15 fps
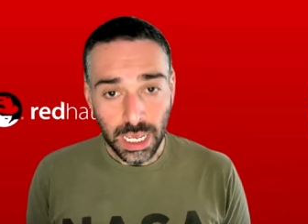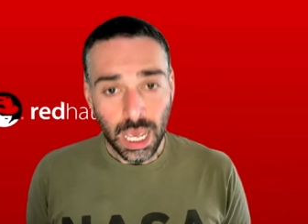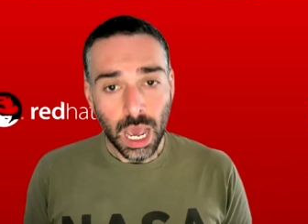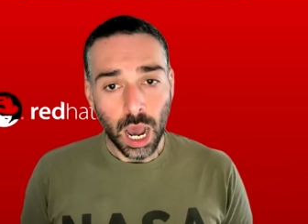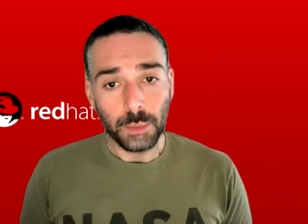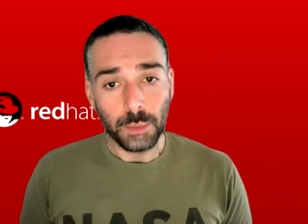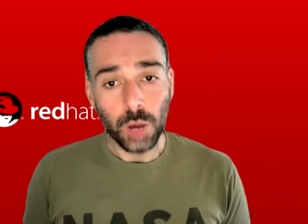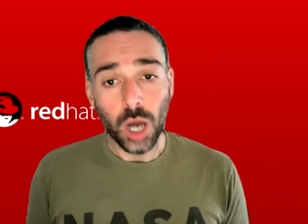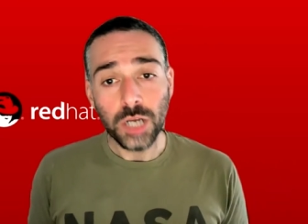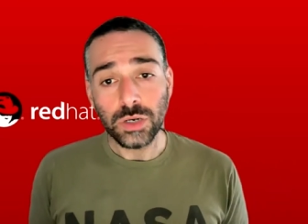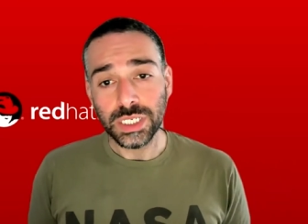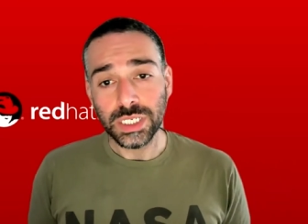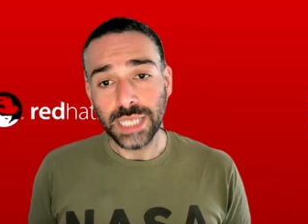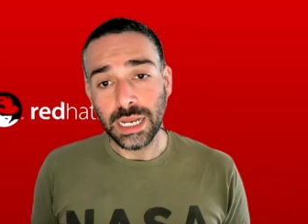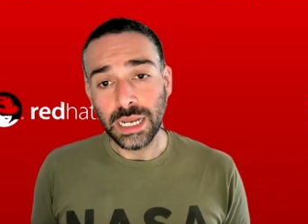Um,
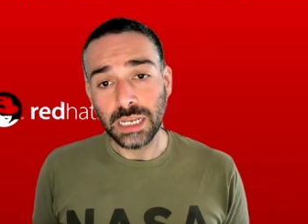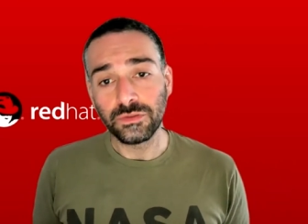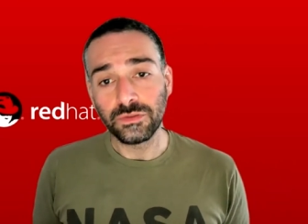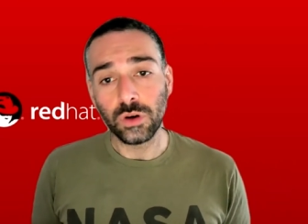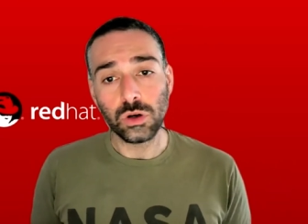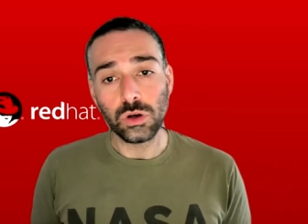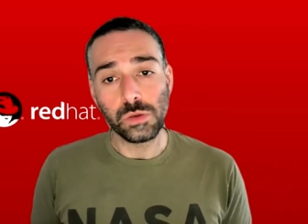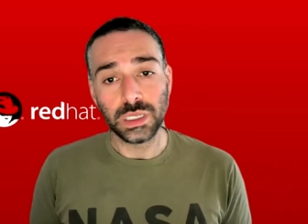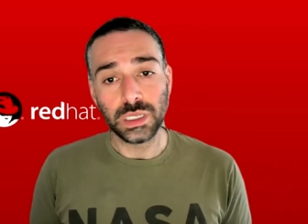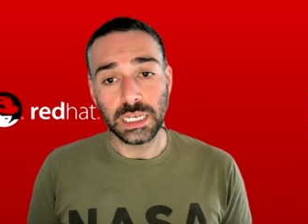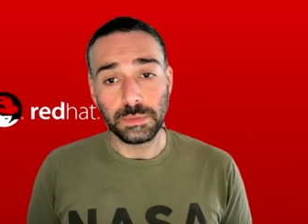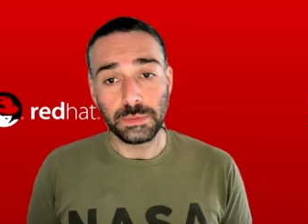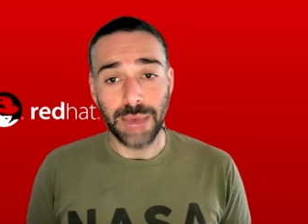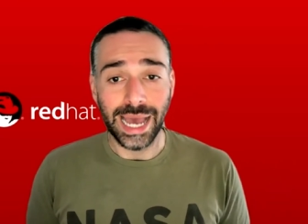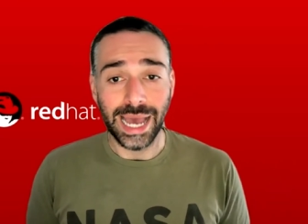understanding vulnerability
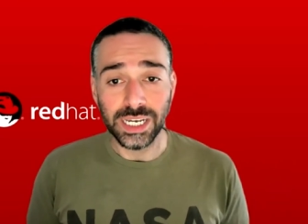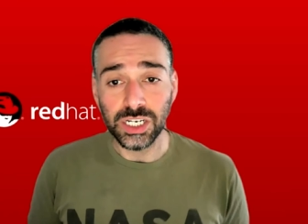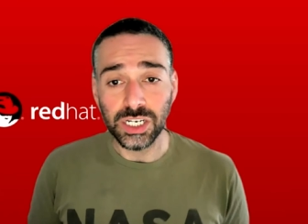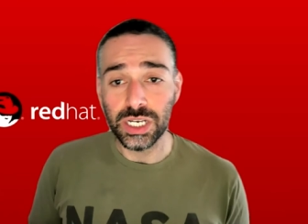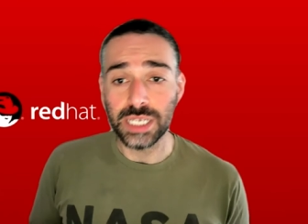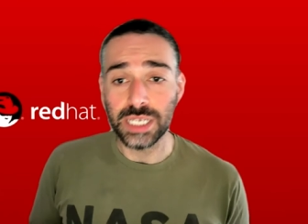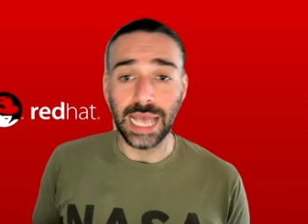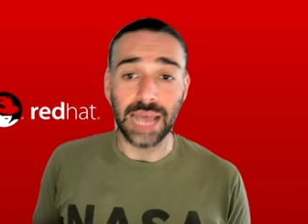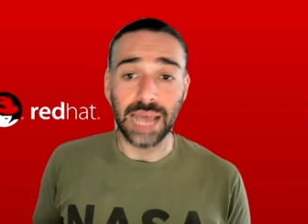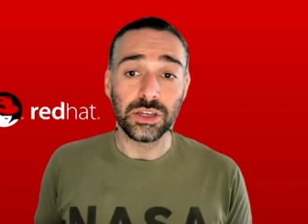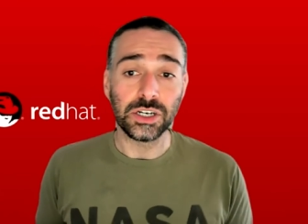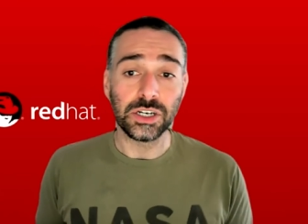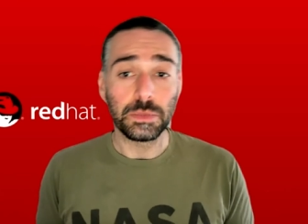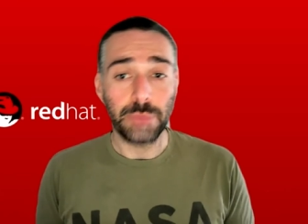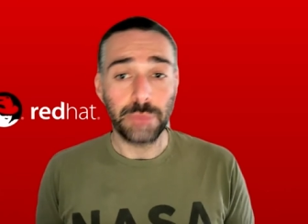packages and
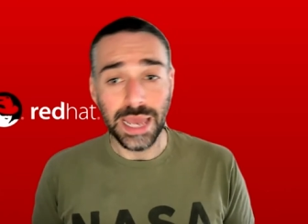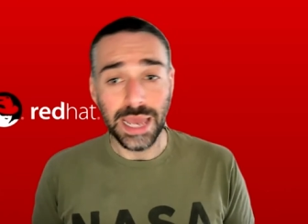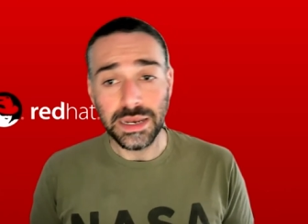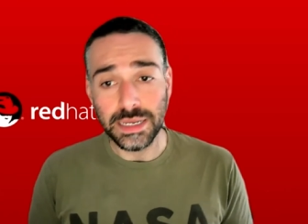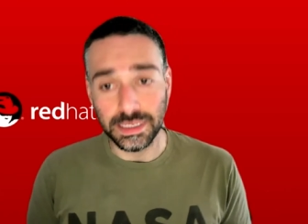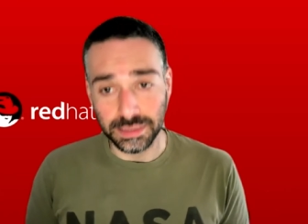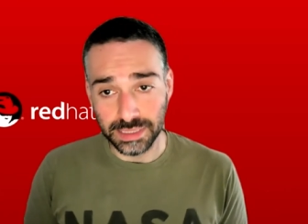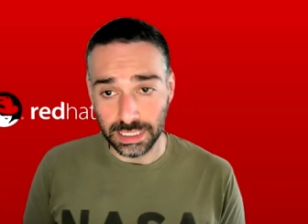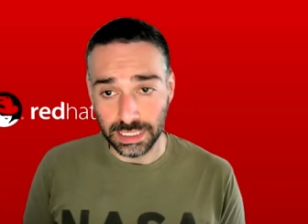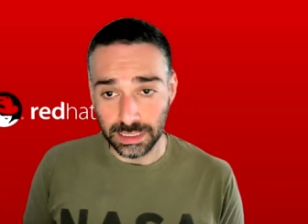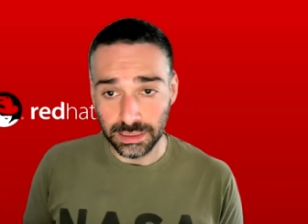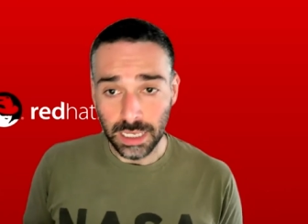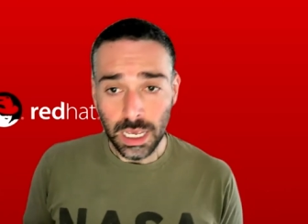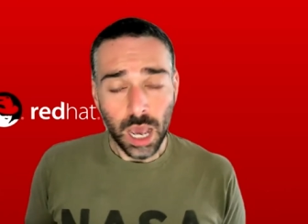their dependencies.